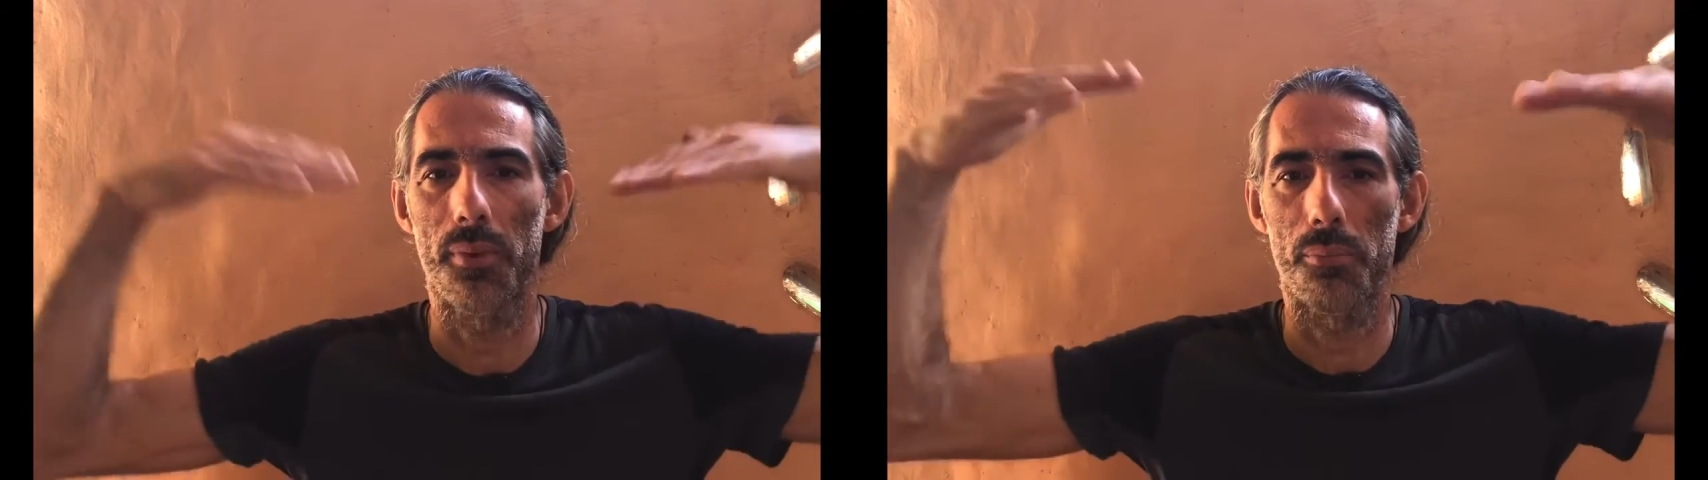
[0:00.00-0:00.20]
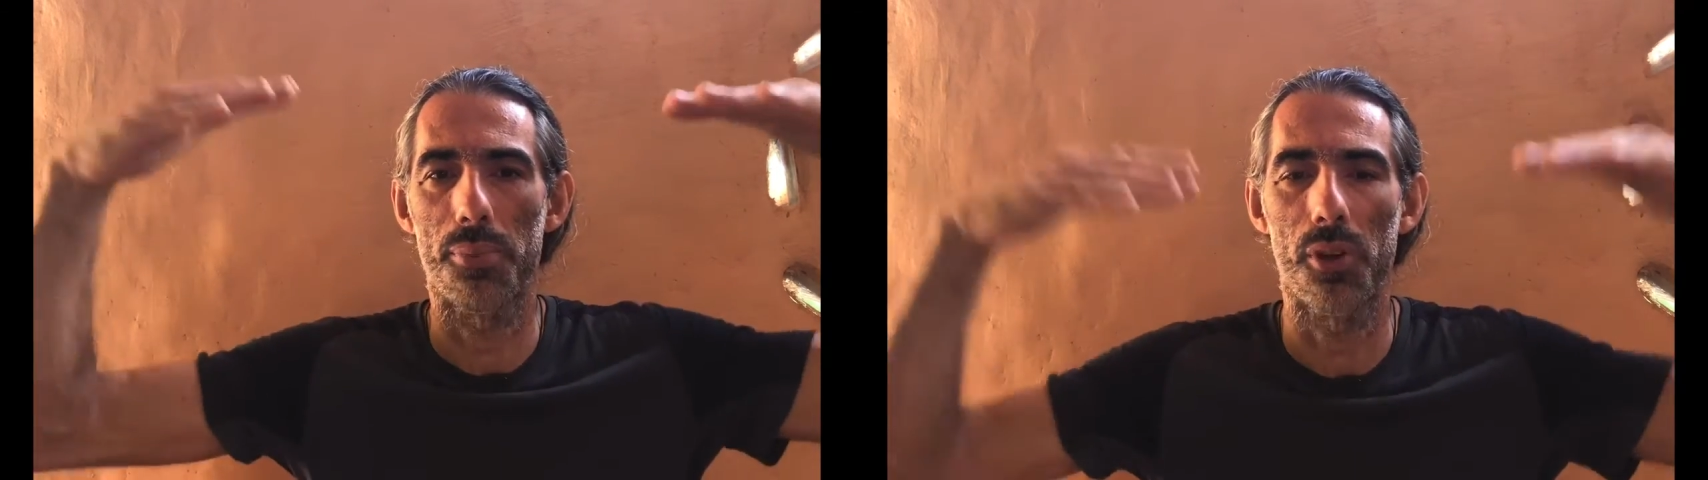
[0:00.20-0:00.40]

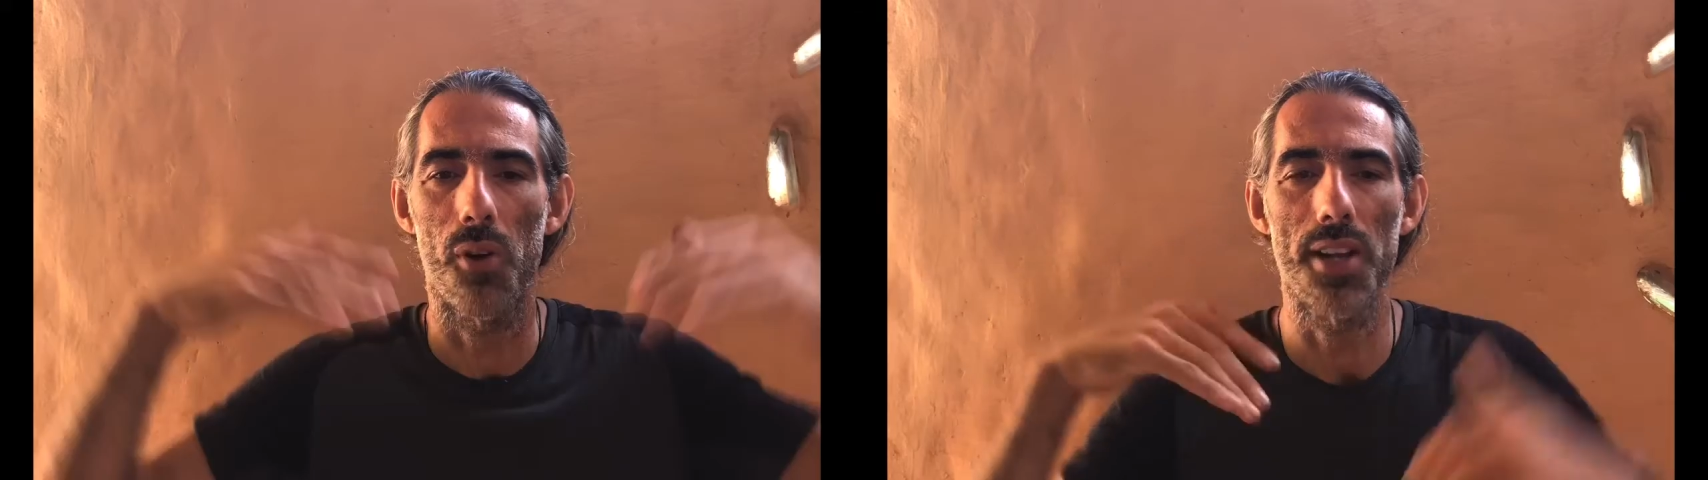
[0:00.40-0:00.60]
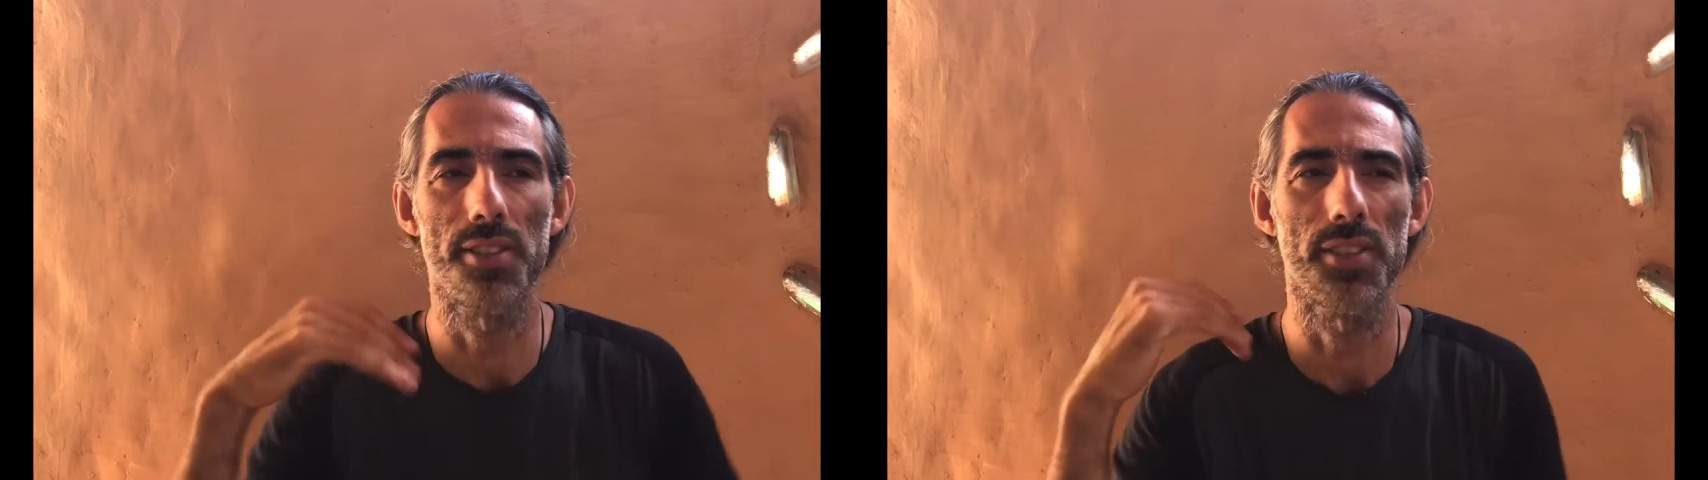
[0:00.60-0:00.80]

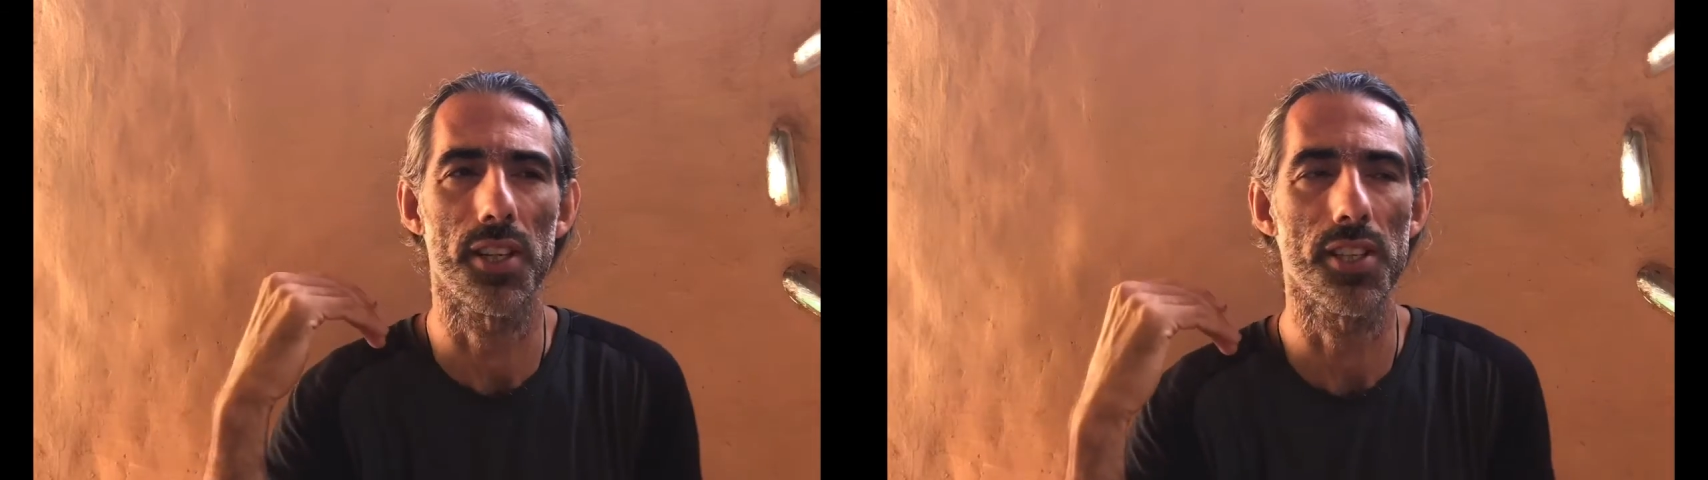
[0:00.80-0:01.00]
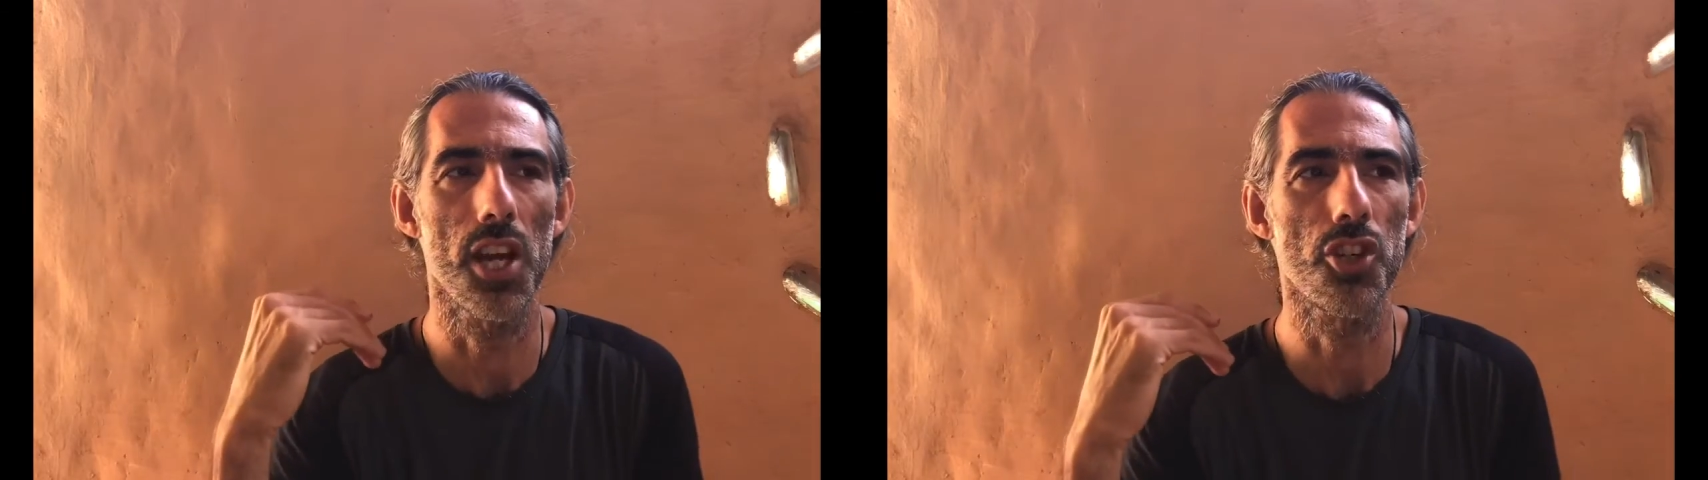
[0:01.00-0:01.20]
progress in
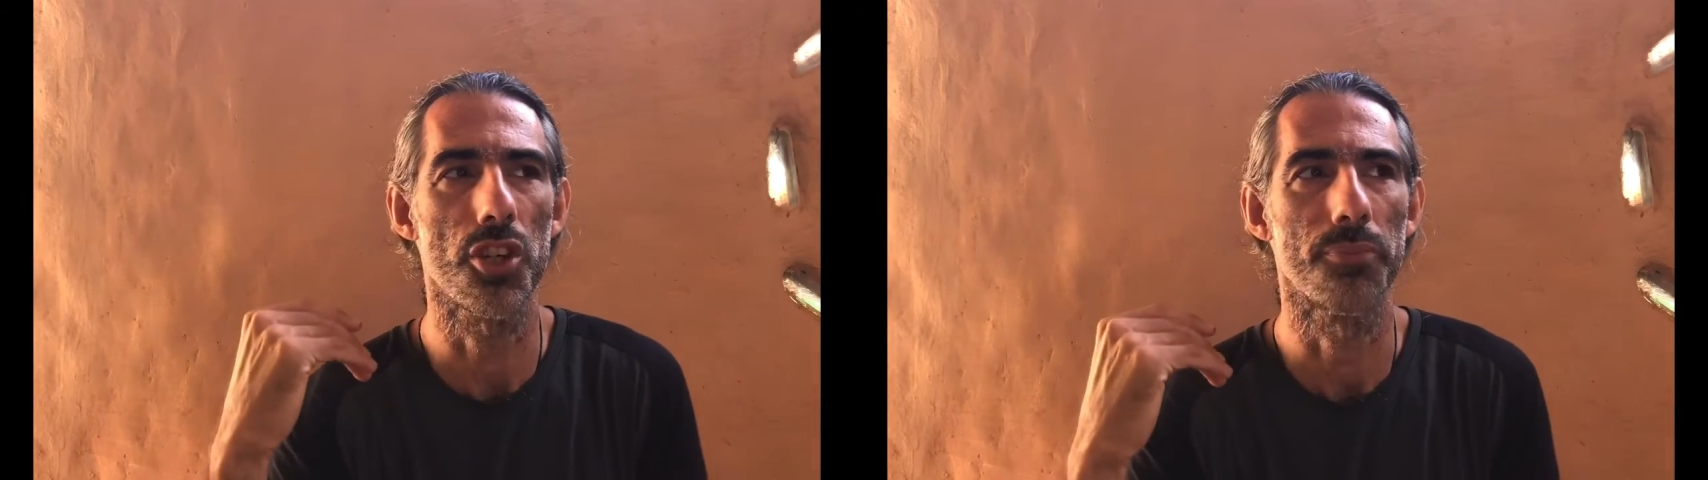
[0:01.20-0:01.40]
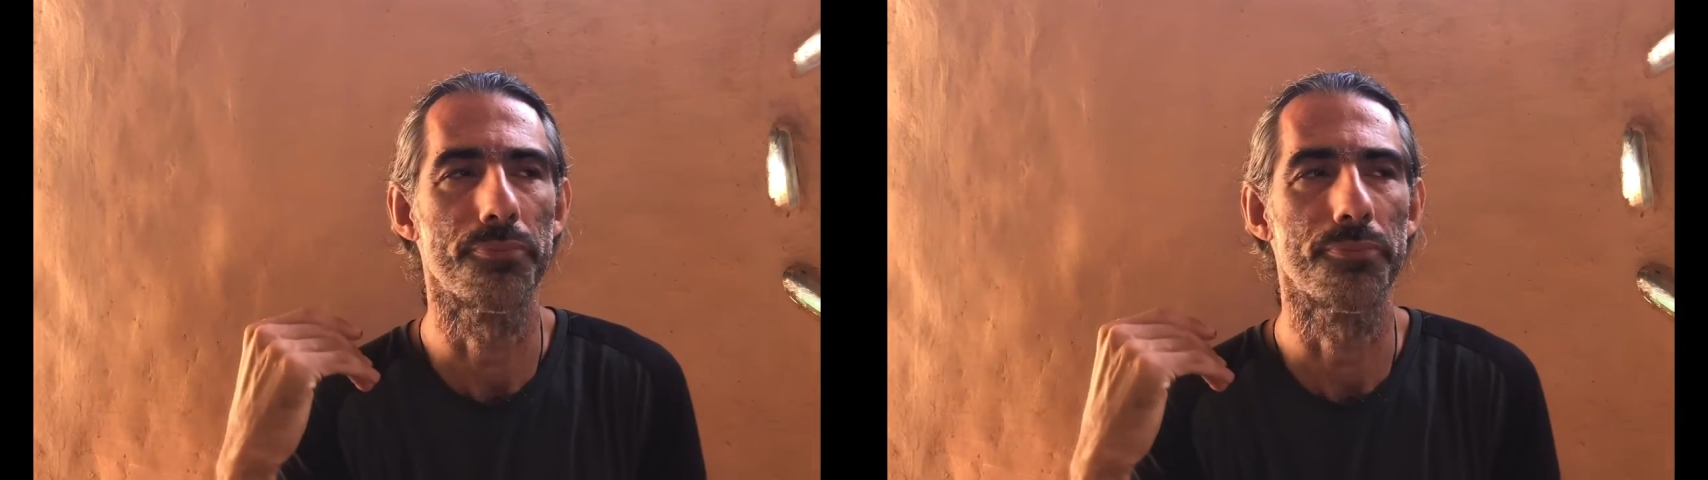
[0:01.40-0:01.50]
succession.